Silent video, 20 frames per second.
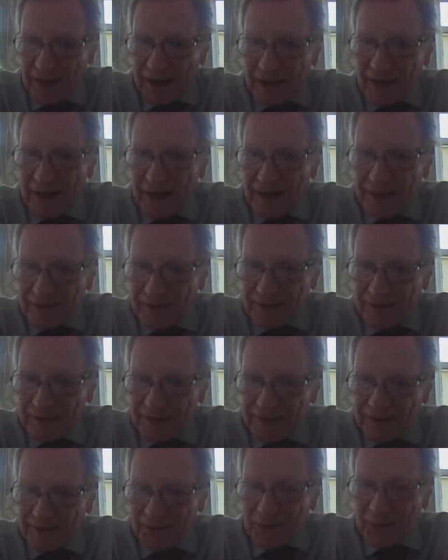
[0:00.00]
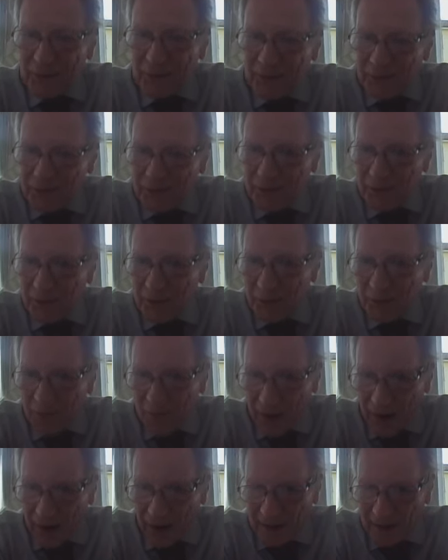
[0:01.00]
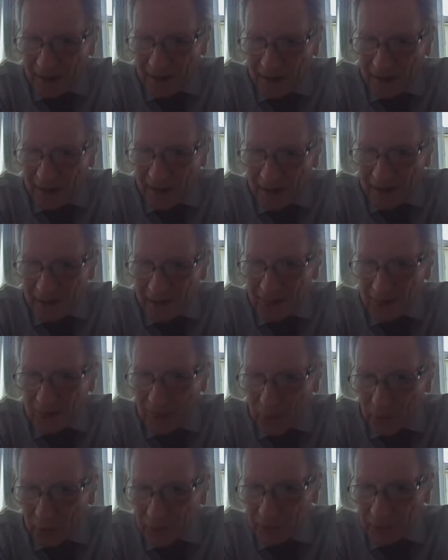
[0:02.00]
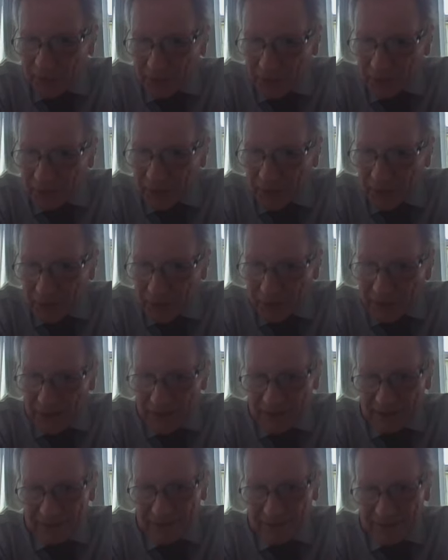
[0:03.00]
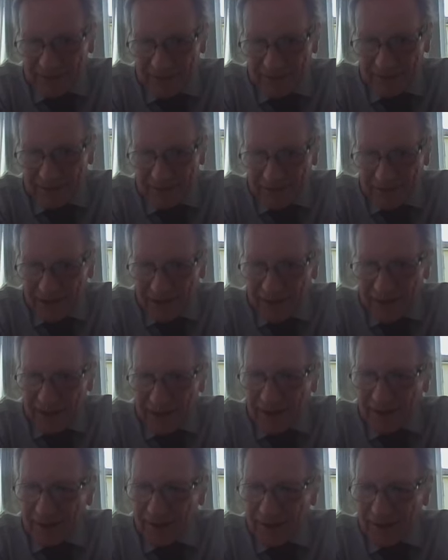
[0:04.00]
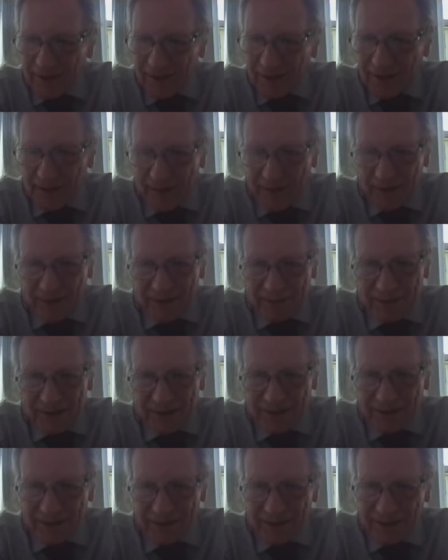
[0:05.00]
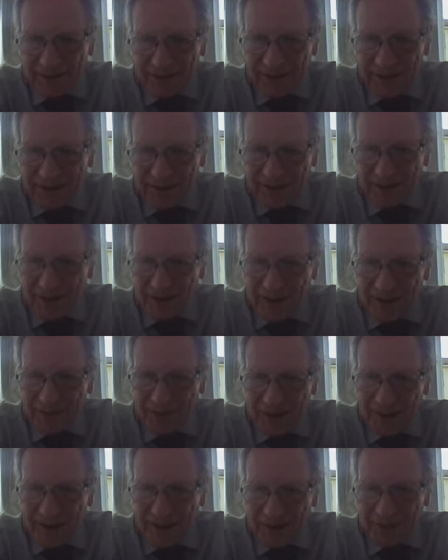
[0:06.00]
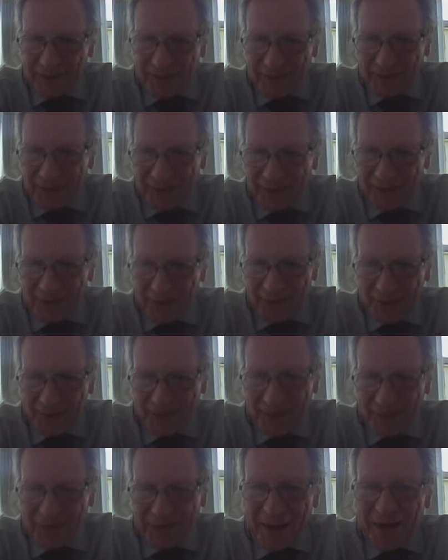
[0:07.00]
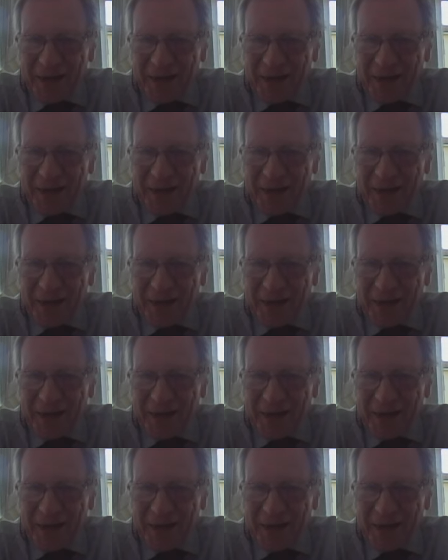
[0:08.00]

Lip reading: And this is also why dolmens were created. This is a lovely little nugget that I will get to later on.